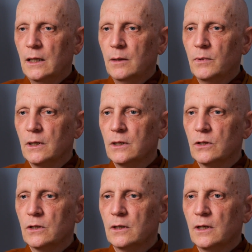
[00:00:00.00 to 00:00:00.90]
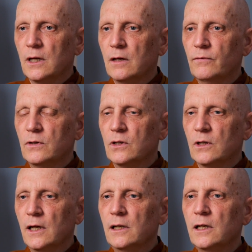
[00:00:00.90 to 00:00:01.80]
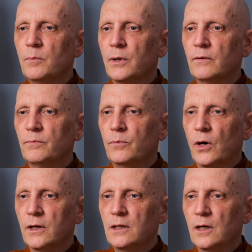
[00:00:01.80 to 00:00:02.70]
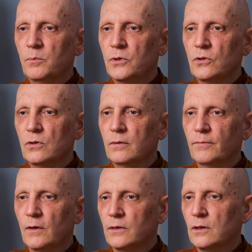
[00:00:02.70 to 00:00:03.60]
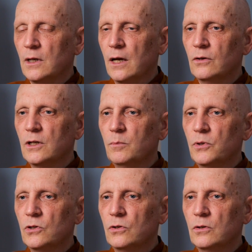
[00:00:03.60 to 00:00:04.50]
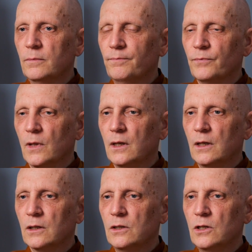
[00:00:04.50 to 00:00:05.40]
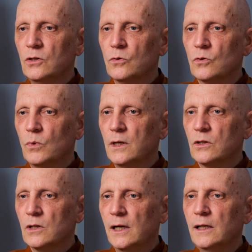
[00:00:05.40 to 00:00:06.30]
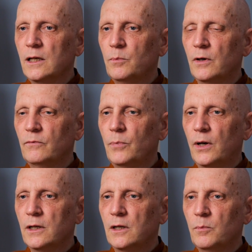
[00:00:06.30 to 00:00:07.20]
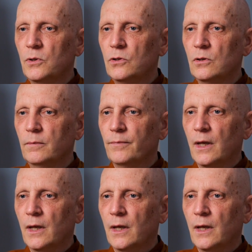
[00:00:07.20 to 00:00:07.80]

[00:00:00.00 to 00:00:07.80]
Because if it's slightly above body temperature, like the air temperature in a continuous way is slightly above body temperature,